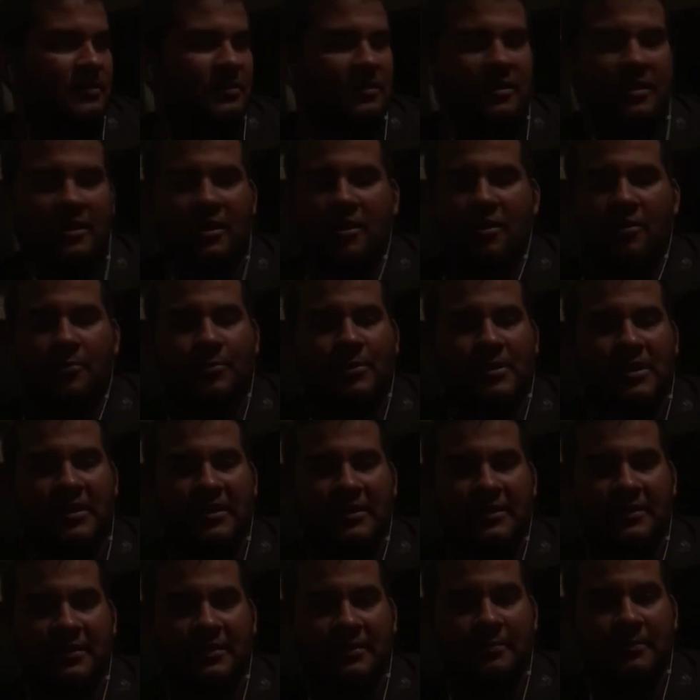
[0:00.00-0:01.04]
Y'all
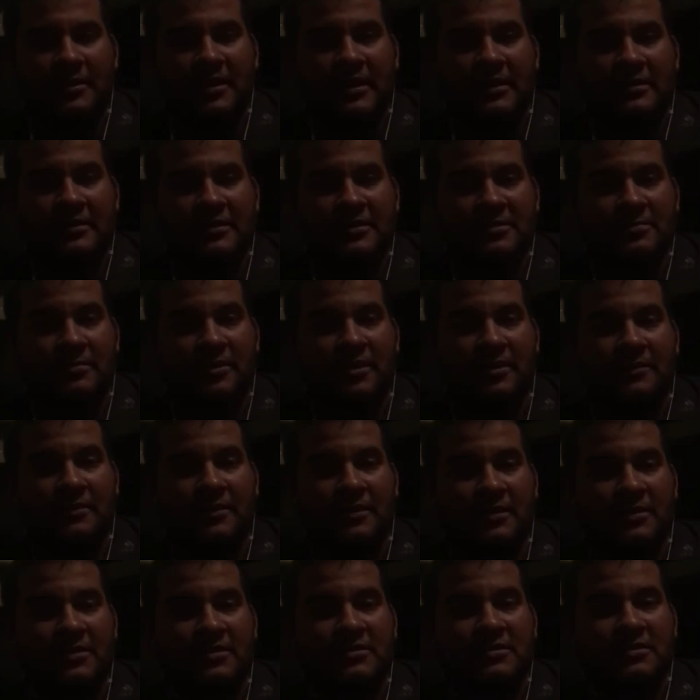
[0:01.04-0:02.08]
probably think, man, this
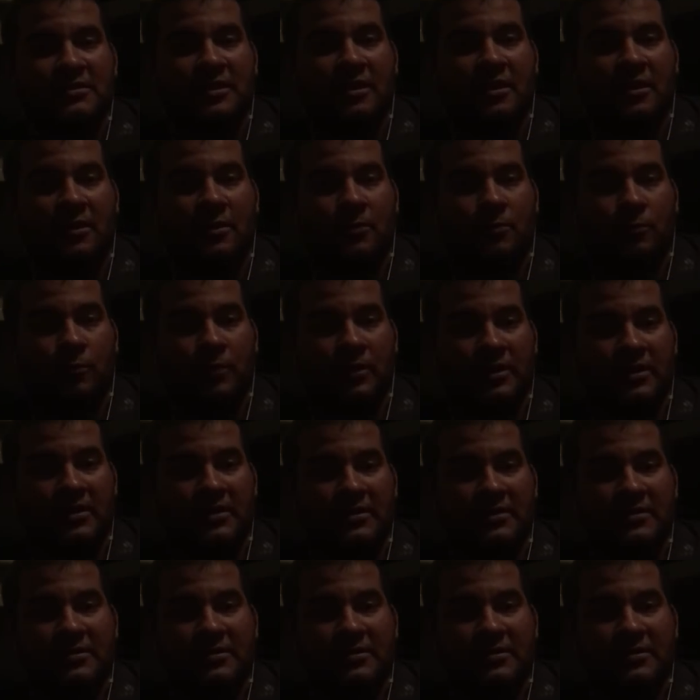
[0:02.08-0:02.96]
motherfucker is long-winded.